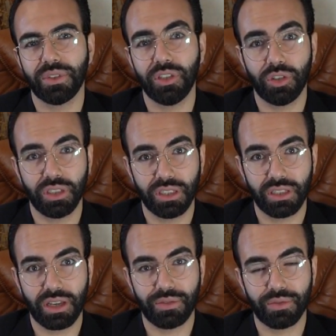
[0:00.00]
in your daily
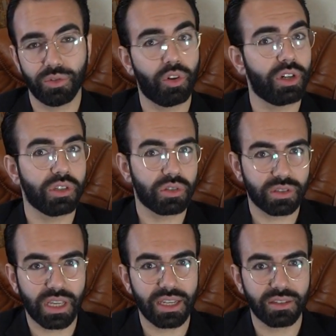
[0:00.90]
life or in
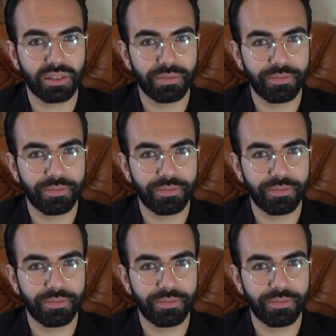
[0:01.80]
society.